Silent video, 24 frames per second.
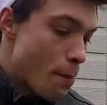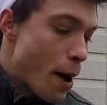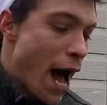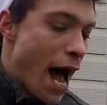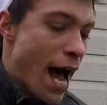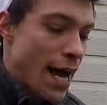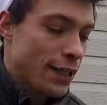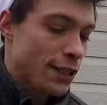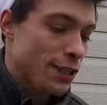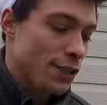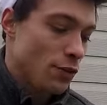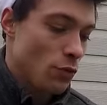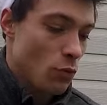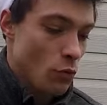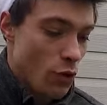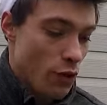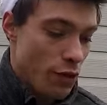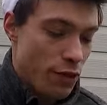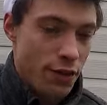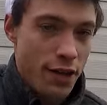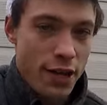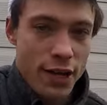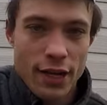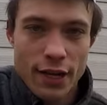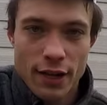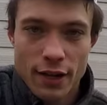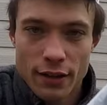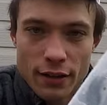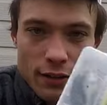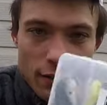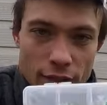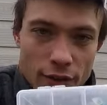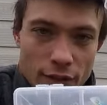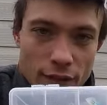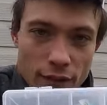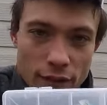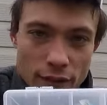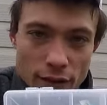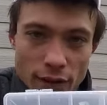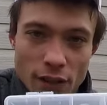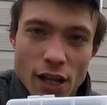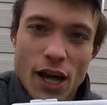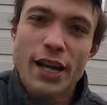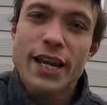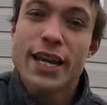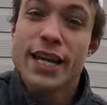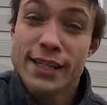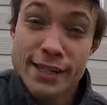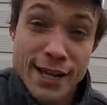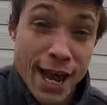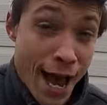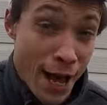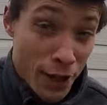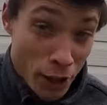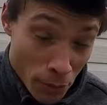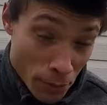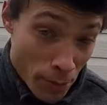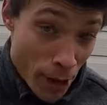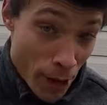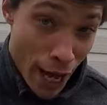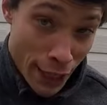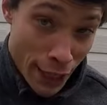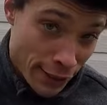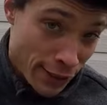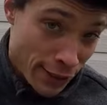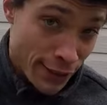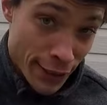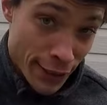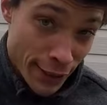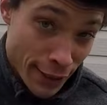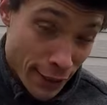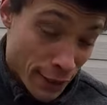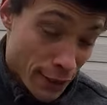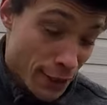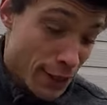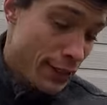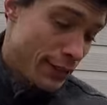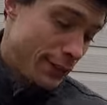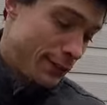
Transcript: box with the Lucky Tackle Box sticker,